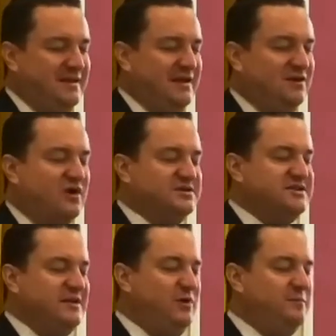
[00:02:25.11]
In
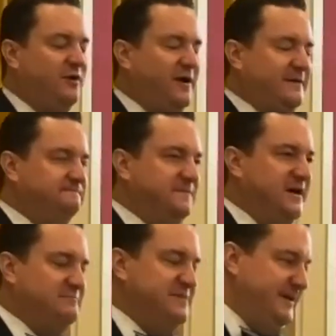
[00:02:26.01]
Christ's name we pray.
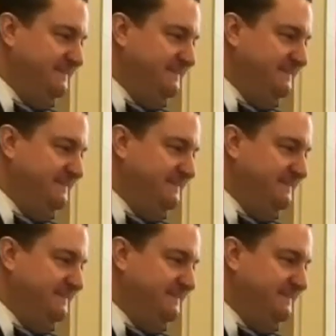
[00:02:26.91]
Amen.